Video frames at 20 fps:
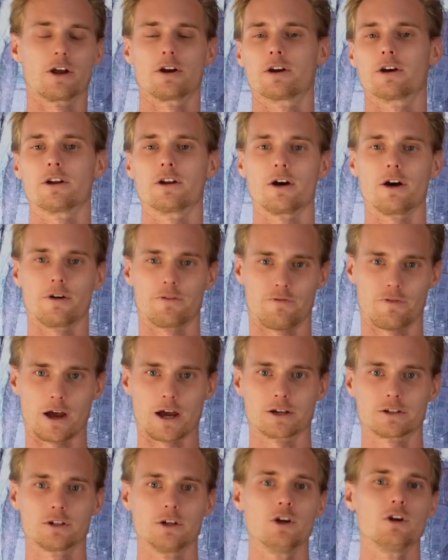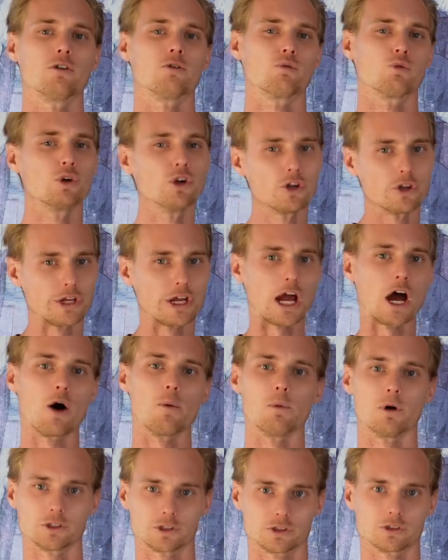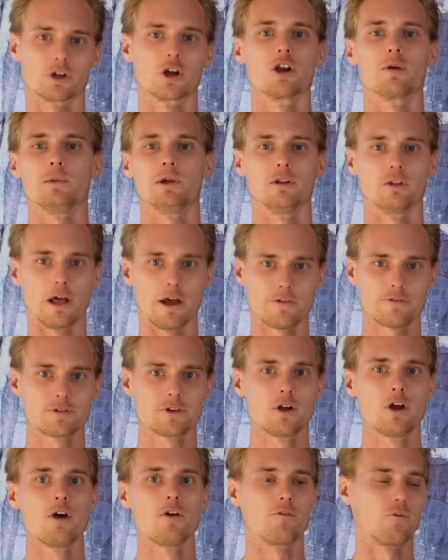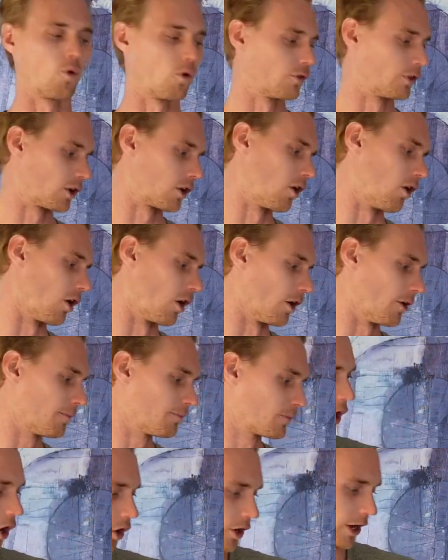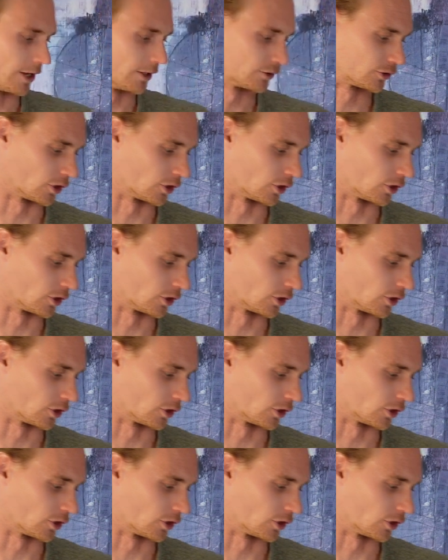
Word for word: that are gonna affect really how much you're gonna be left for the car. Okay,